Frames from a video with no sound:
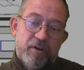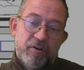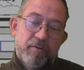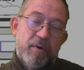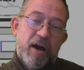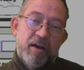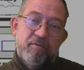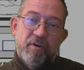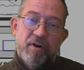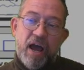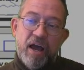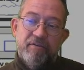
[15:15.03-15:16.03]
you might
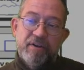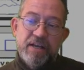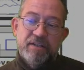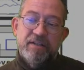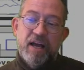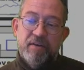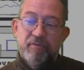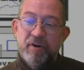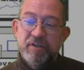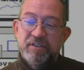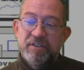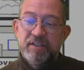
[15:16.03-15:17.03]
write things like
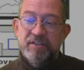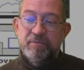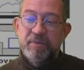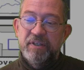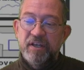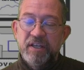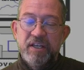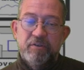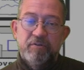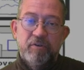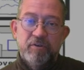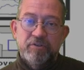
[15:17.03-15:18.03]
one centimeter
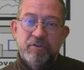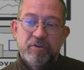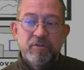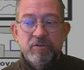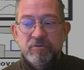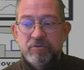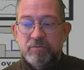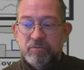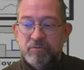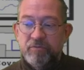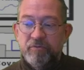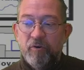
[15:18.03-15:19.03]
equals
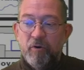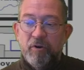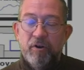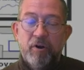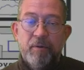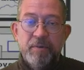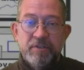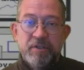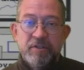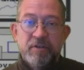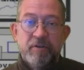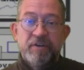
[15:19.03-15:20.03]
four
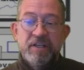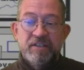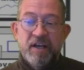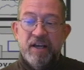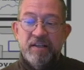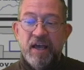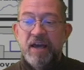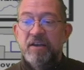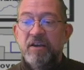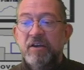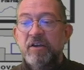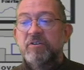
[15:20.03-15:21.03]
kilometers or things like that.
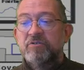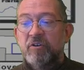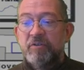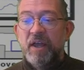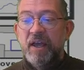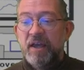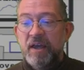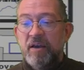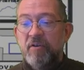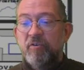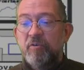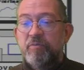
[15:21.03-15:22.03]
So they
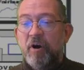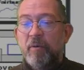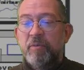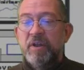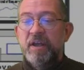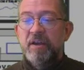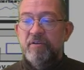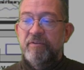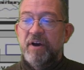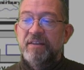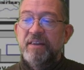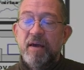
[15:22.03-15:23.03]
would probably
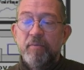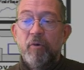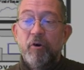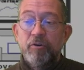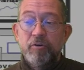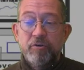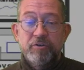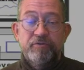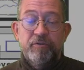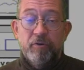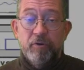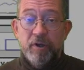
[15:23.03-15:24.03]
find that more
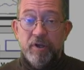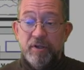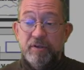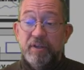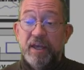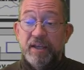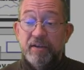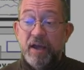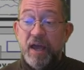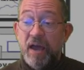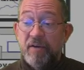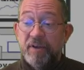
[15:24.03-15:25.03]
useful than
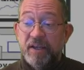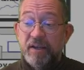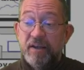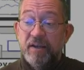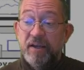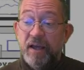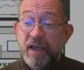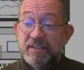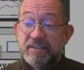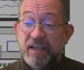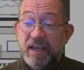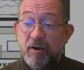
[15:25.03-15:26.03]
having a
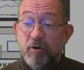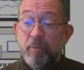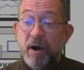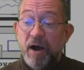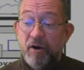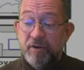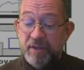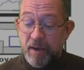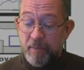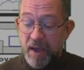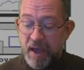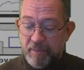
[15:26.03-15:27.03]
scale bar on their
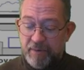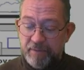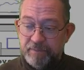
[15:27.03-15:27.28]
map.